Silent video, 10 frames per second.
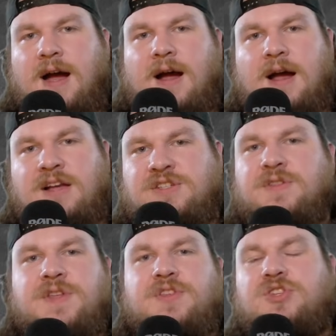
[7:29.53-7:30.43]
I
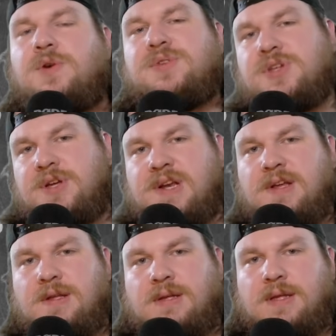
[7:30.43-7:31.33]
still think the show is good.
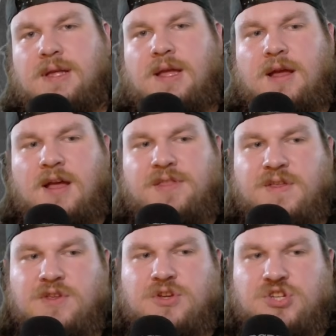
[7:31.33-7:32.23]
I
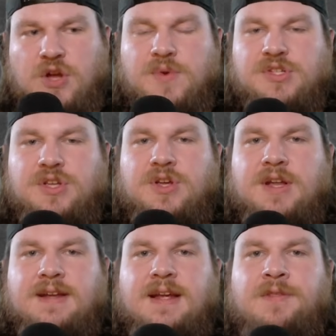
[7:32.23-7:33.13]
think the show is
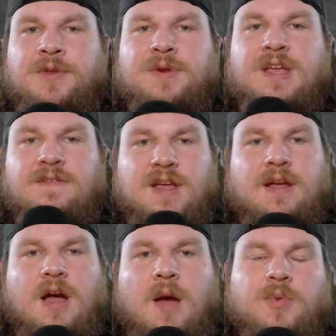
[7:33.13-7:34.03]
good, and they're
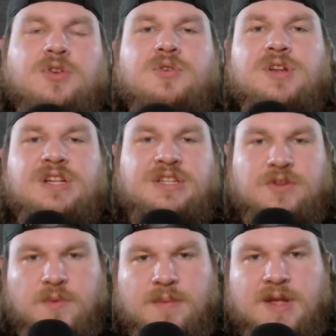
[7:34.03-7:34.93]
giving opportunities
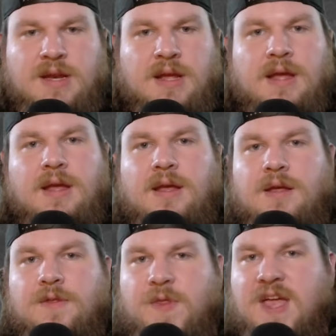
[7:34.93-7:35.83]
to women
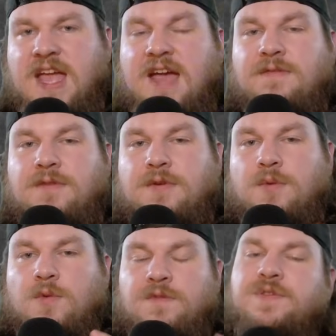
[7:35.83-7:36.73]
that they have
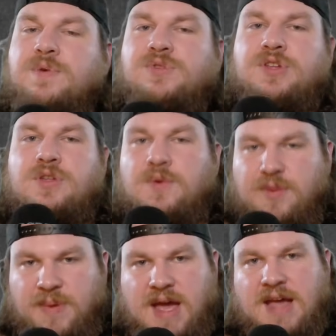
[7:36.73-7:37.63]
refused to do in
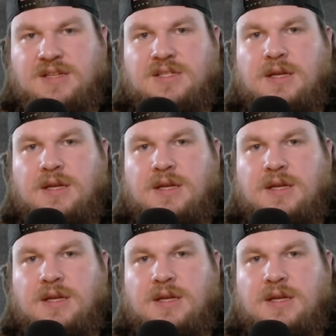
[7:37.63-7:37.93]
the past.